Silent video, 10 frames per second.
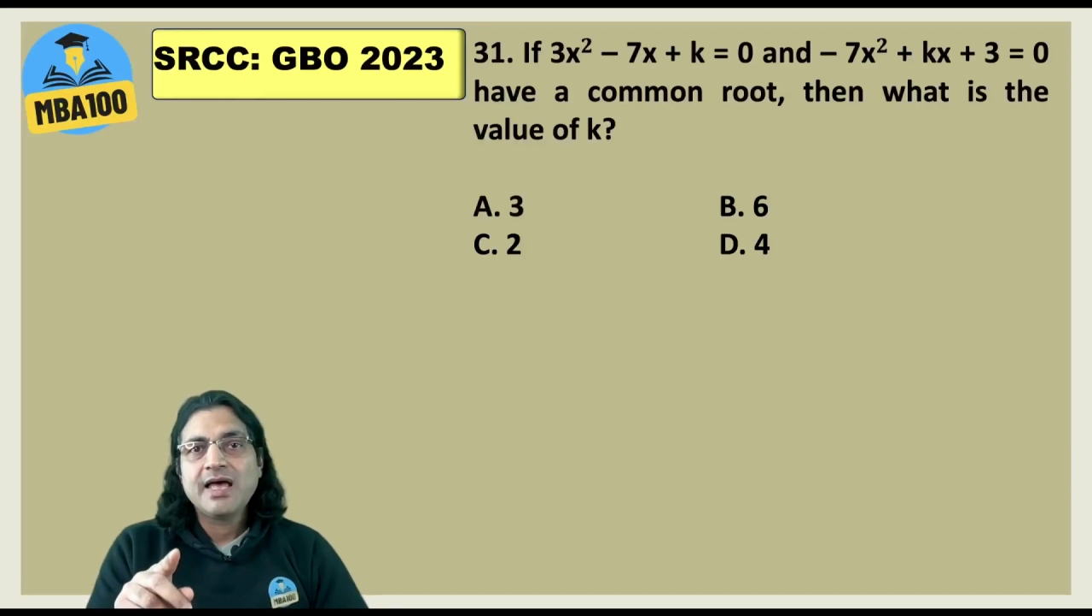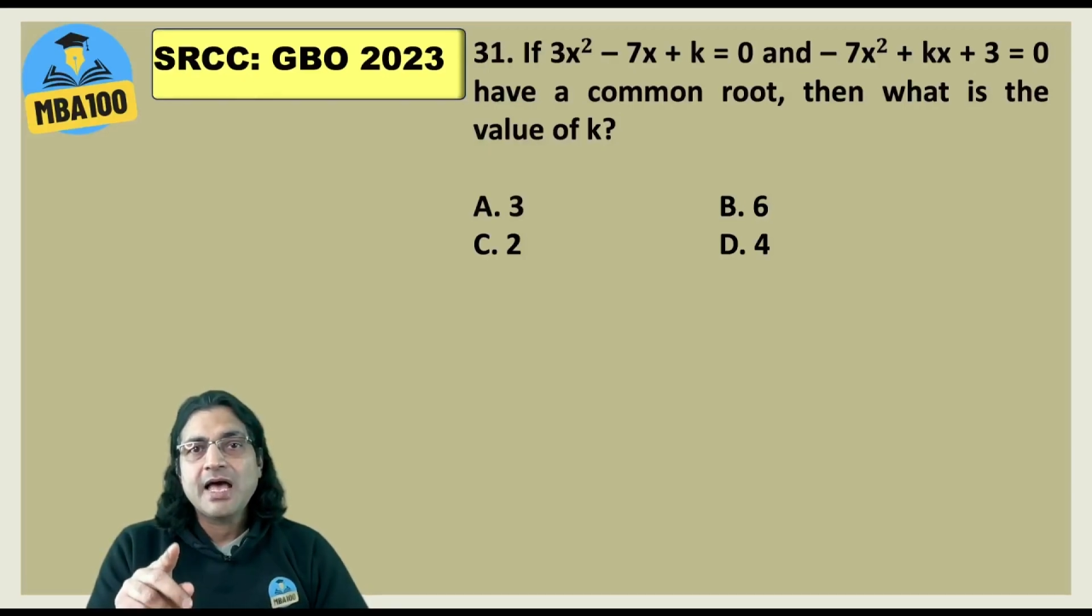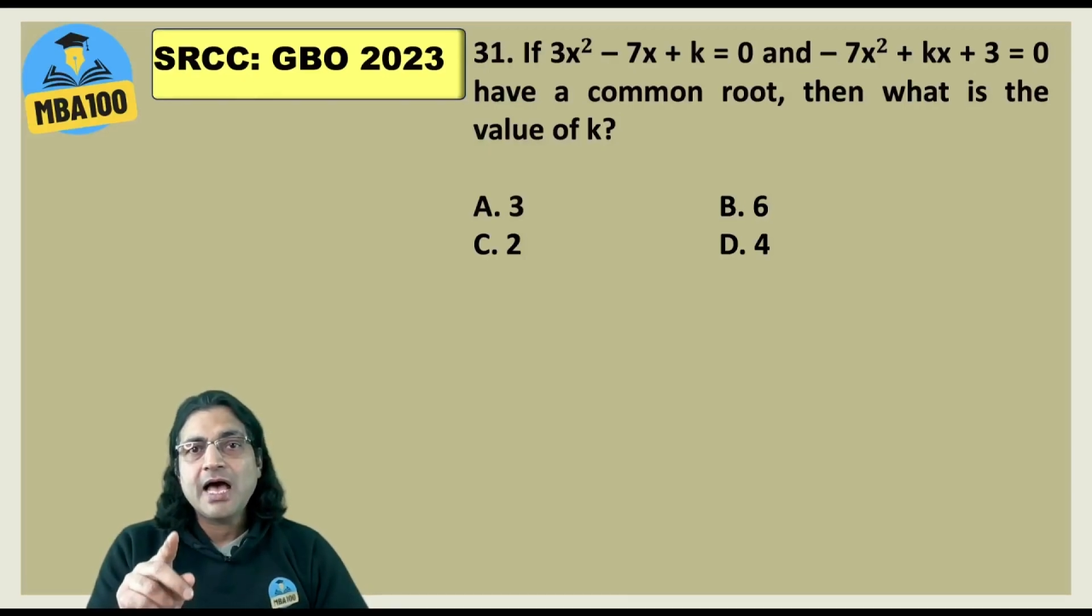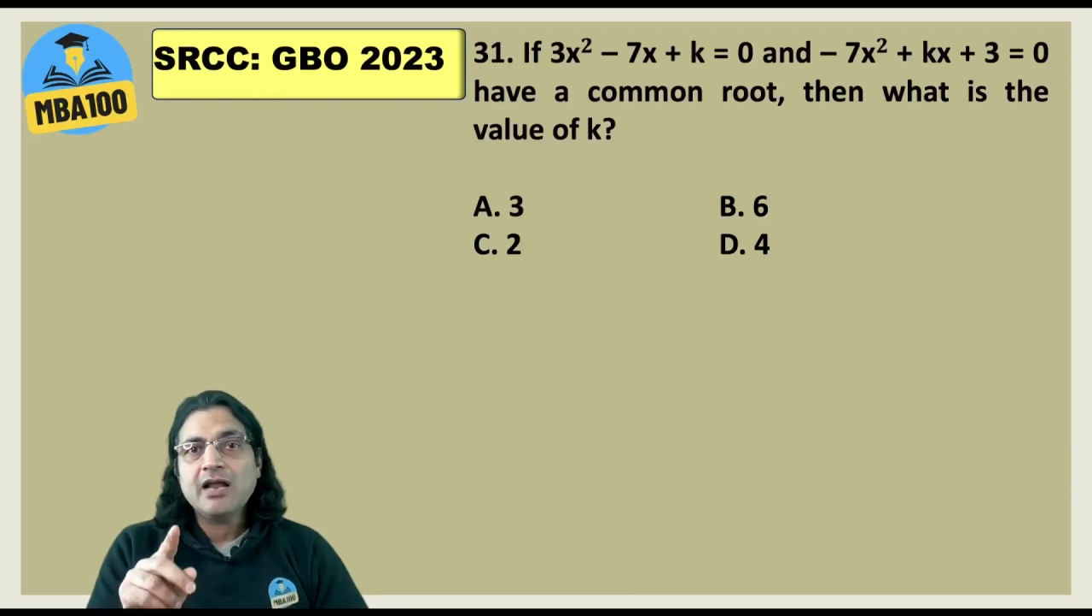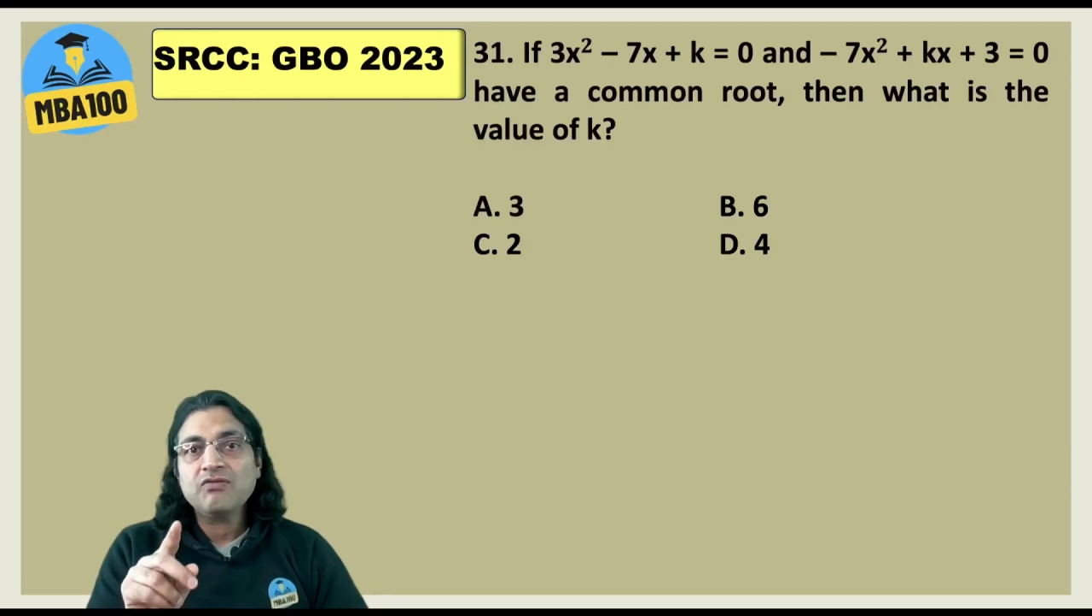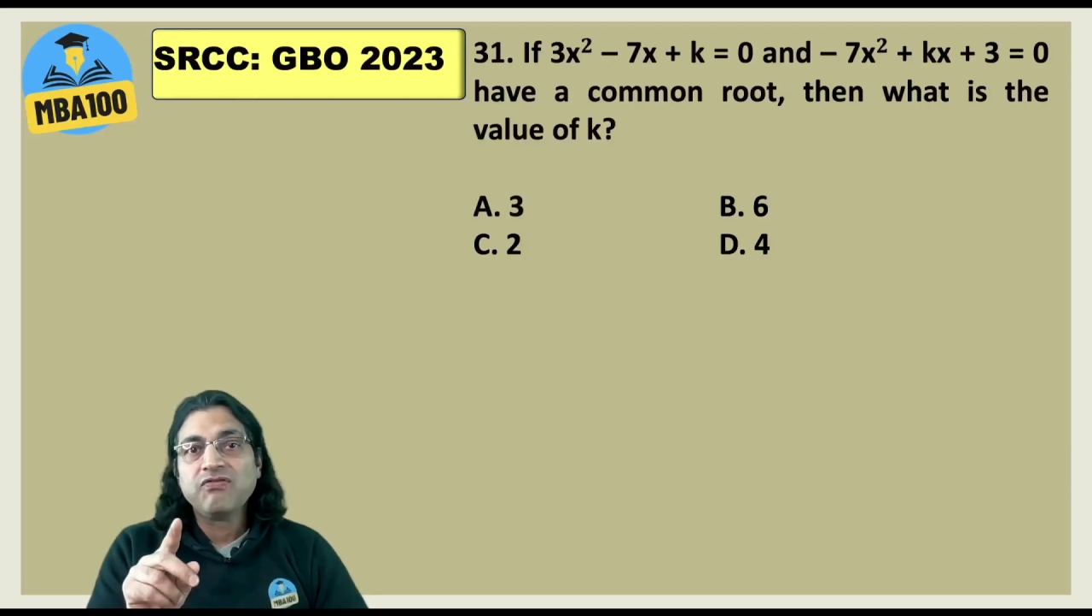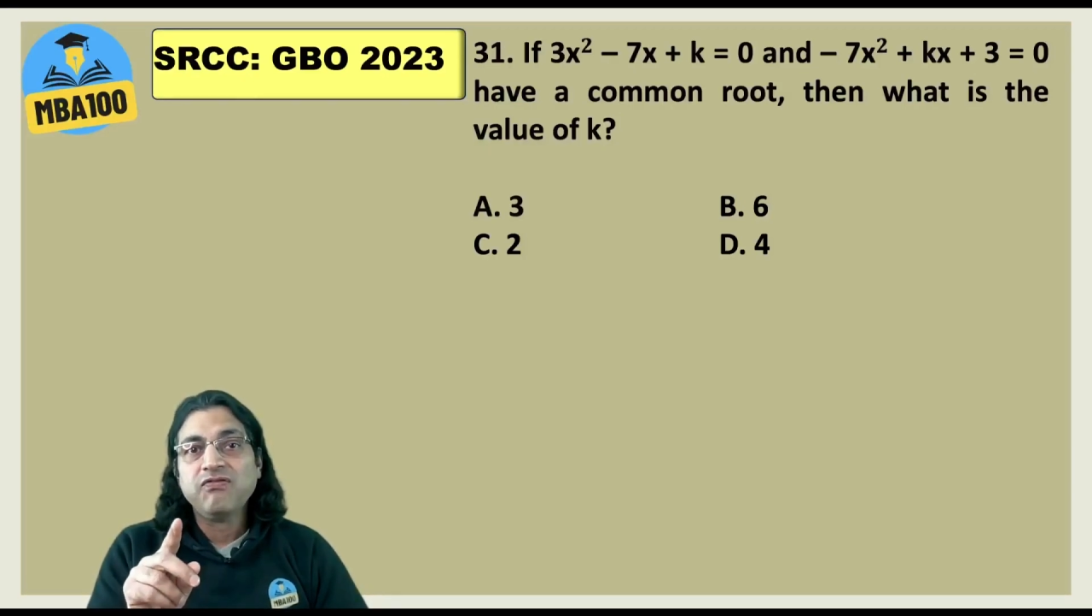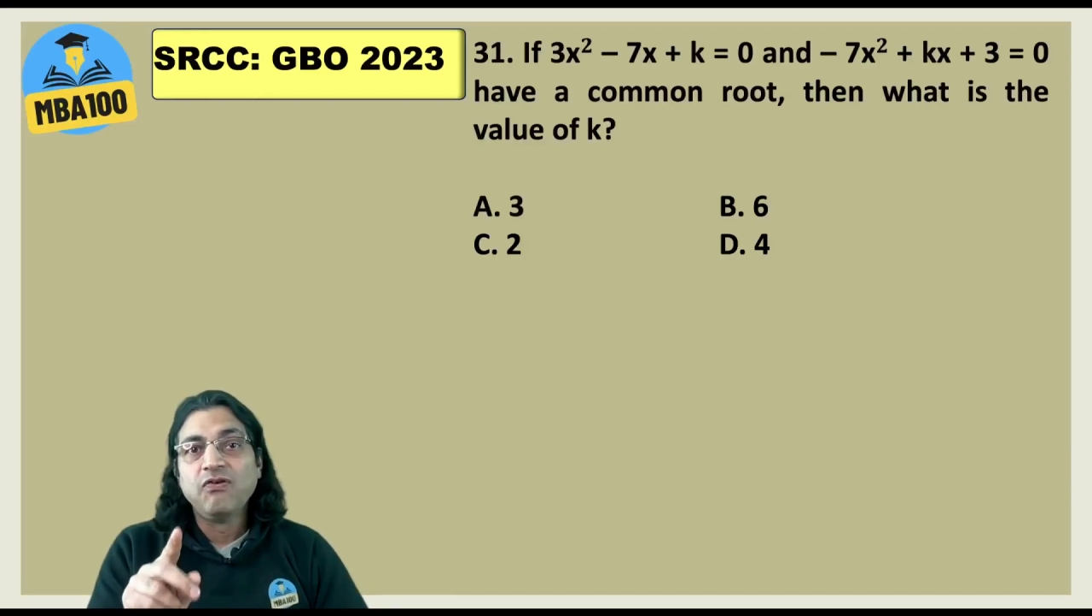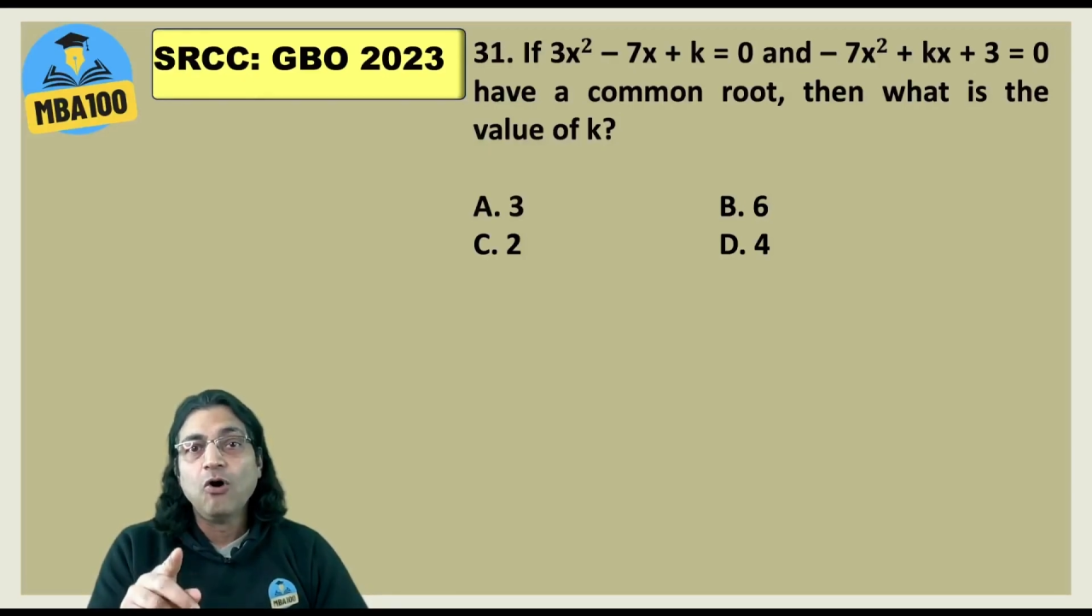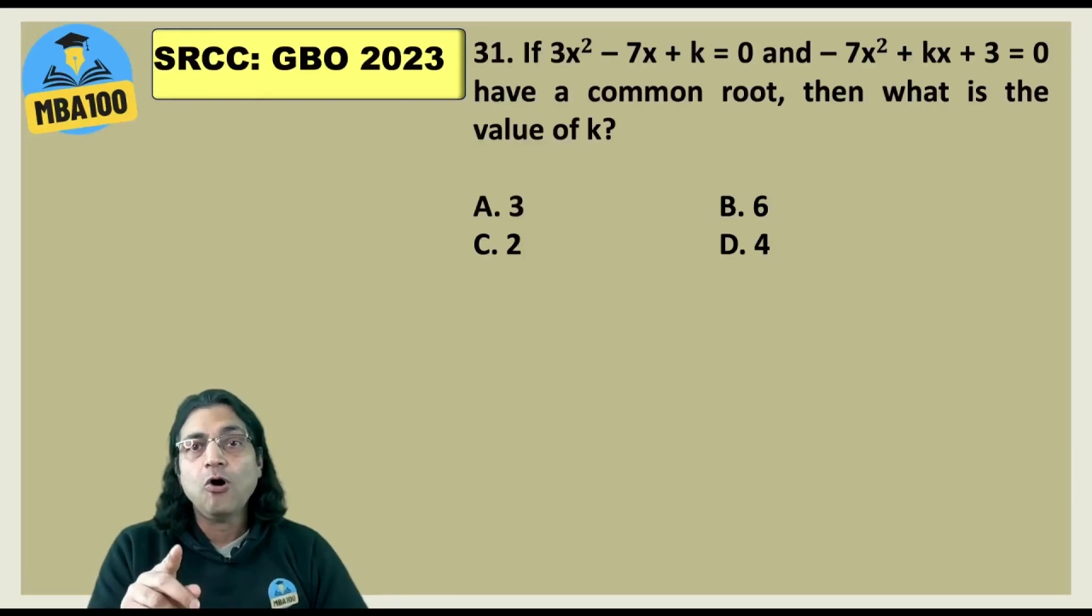and
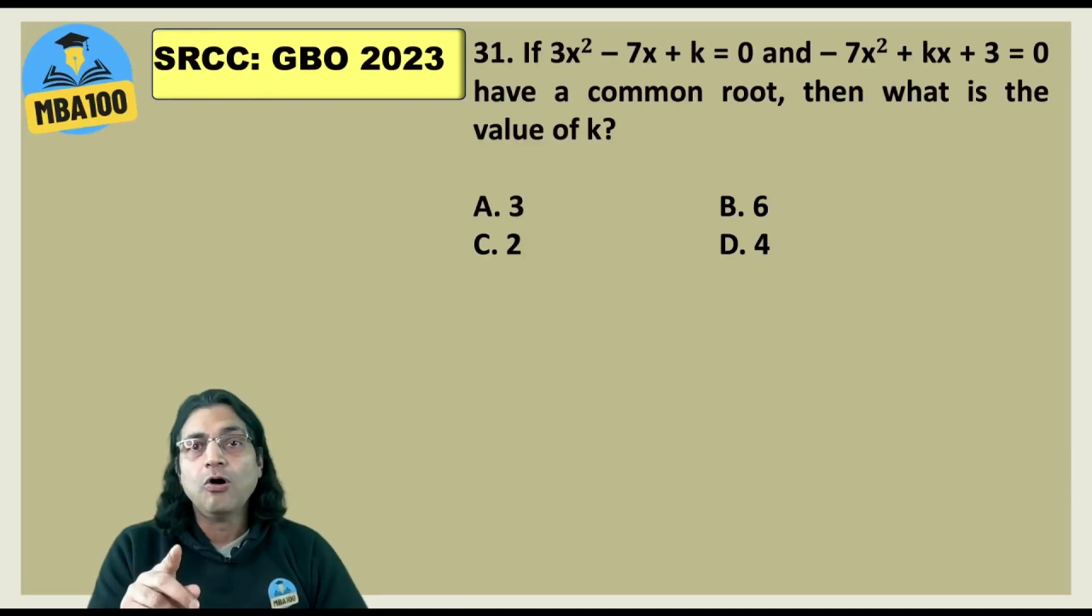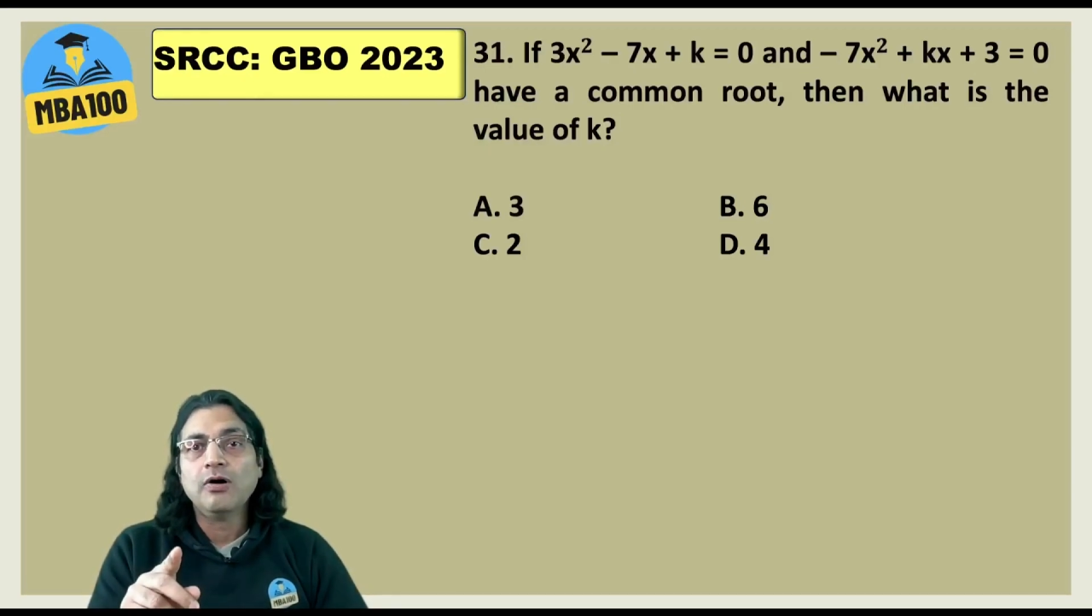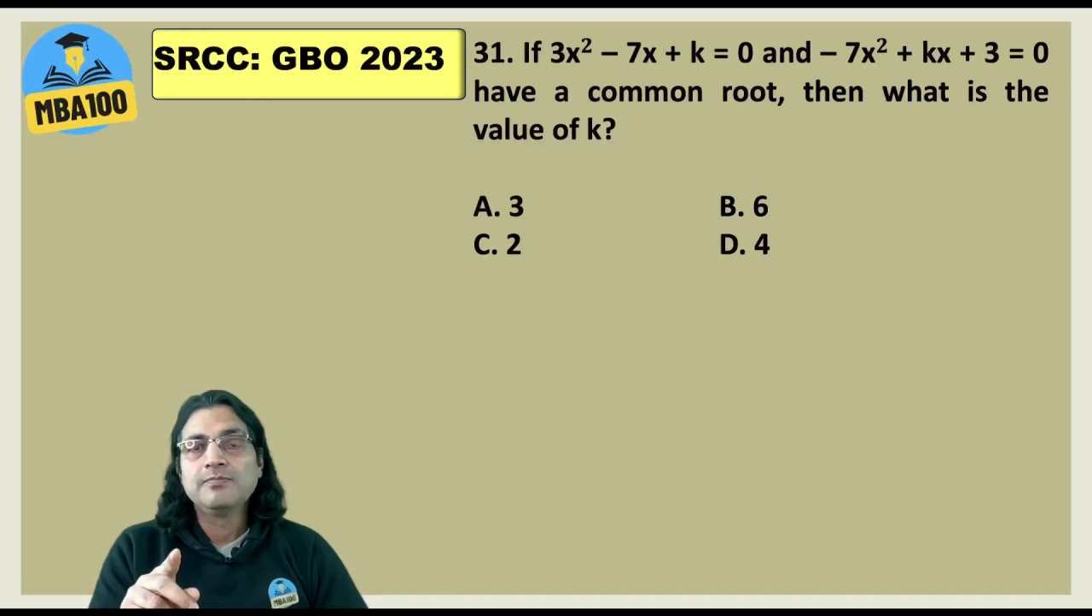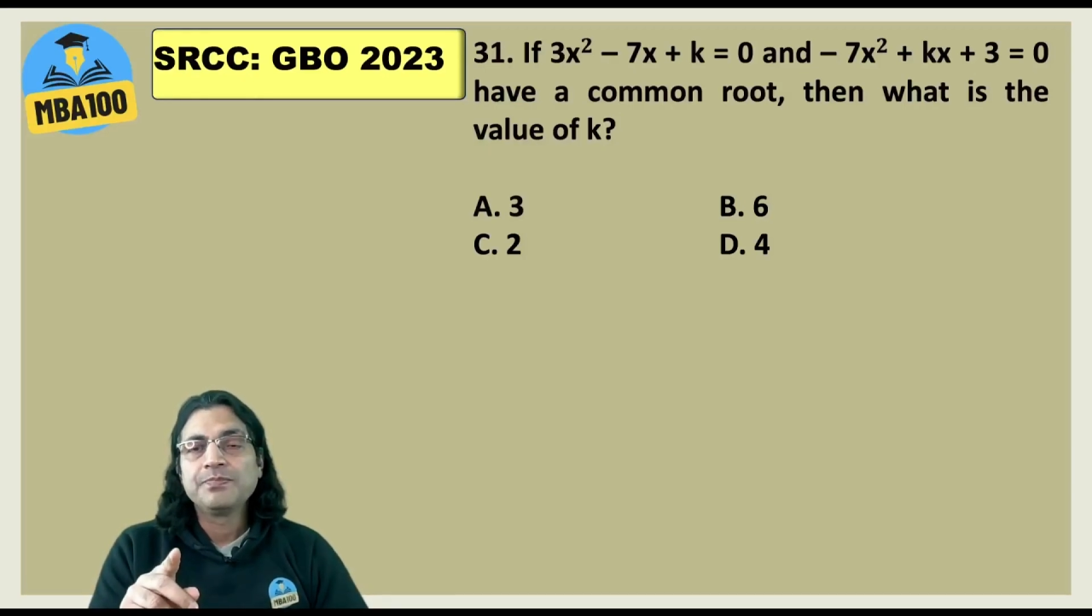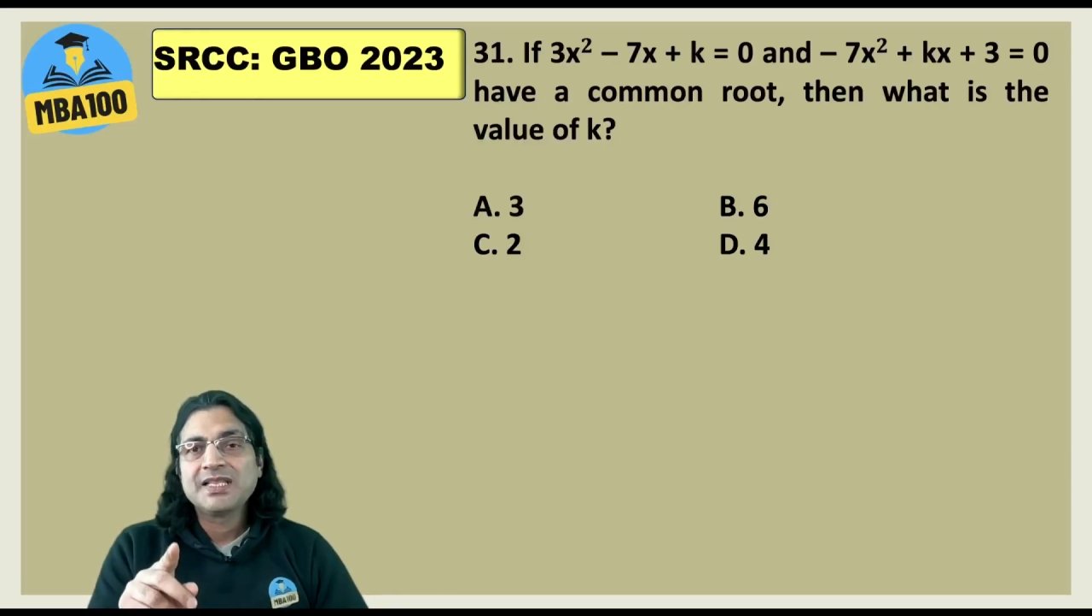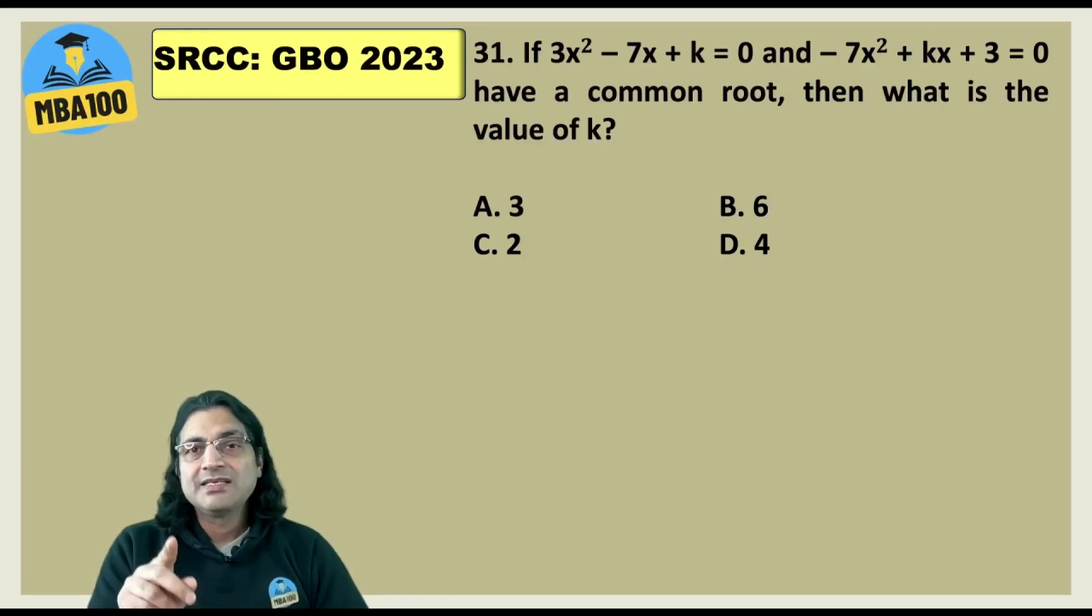4.